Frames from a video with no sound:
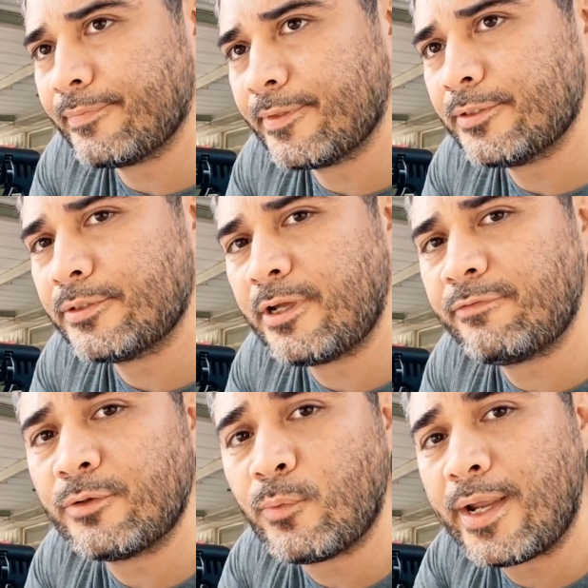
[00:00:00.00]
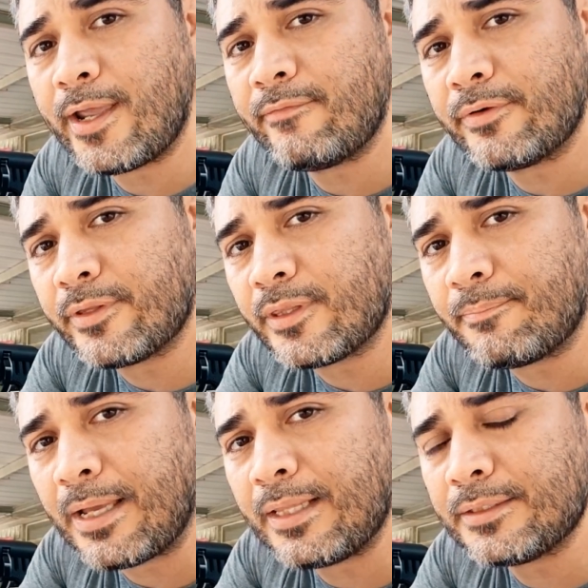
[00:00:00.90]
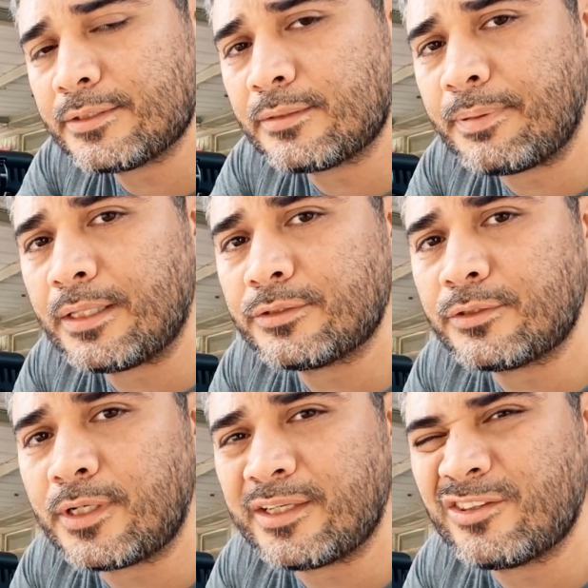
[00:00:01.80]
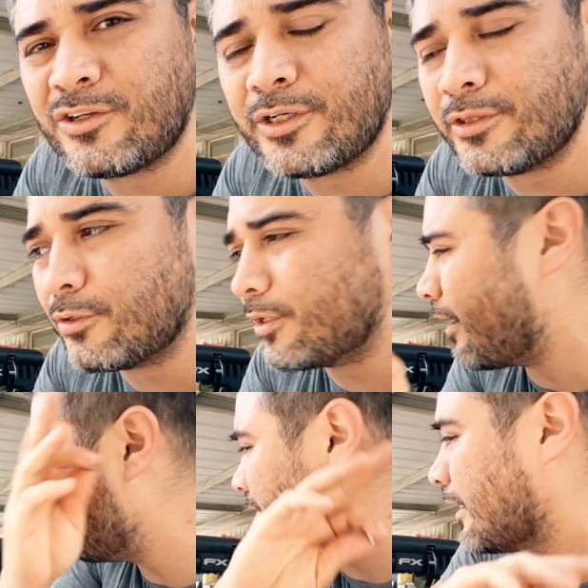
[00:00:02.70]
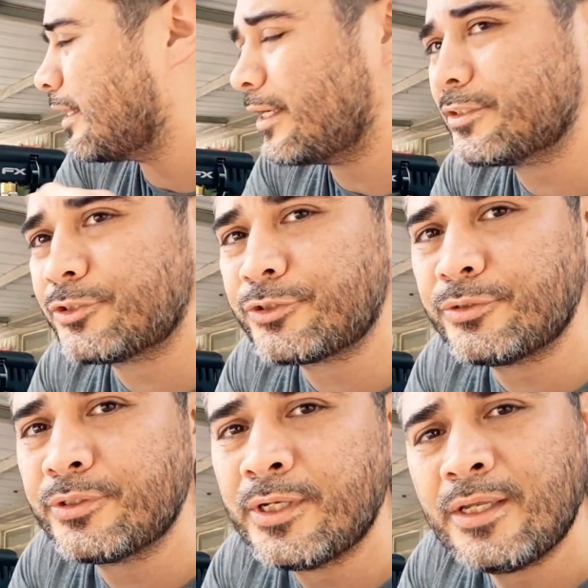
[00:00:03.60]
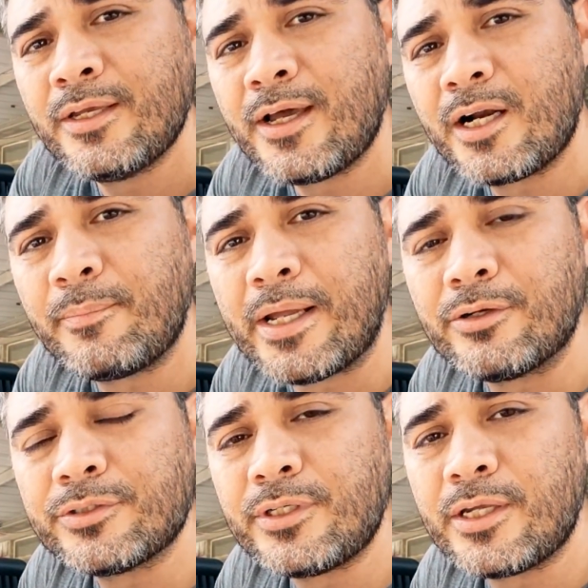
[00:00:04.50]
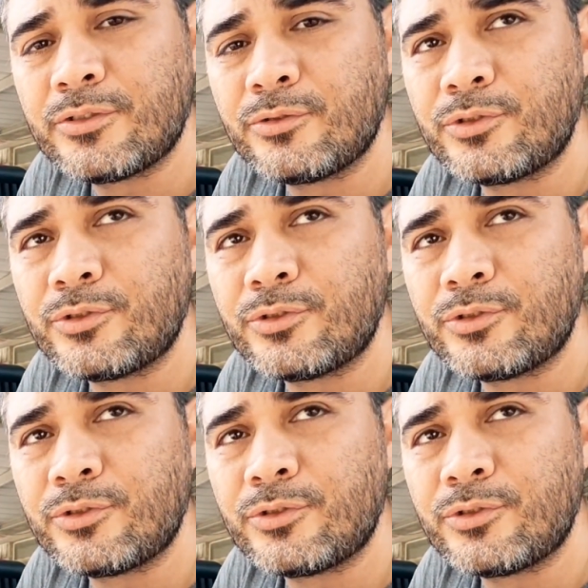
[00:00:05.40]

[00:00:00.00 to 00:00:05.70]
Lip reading: these are definitely way heavier than the pellets. The pellets are like 30. The heavies that I like to shoot out of my LCS, those are